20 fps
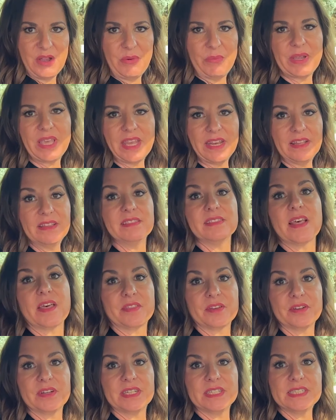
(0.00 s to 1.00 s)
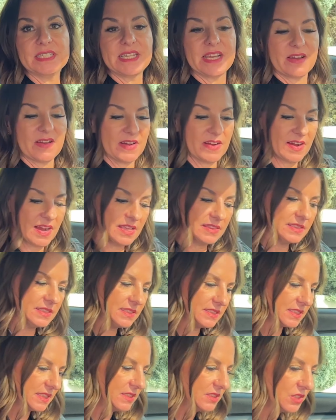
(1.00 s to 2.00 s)
We get a leather interior and
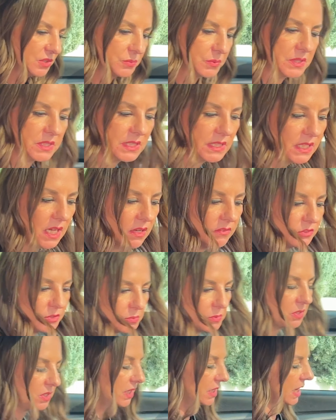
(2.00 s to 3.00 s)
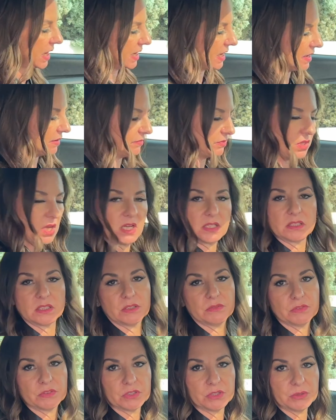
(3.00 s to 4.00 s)
these seats are really comfortable and I have lots
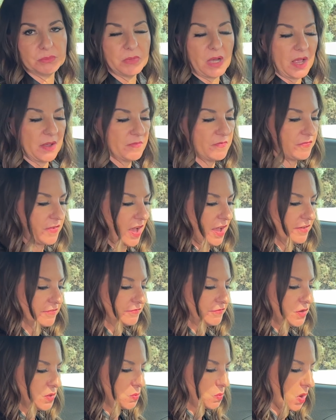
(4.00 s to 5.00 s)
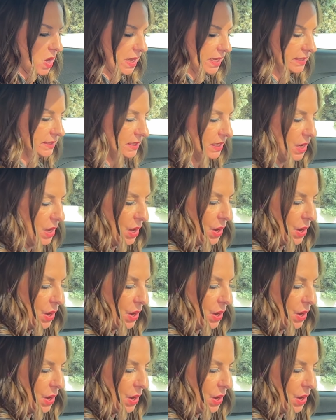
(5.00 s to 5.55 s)
of room. I'm five foot one.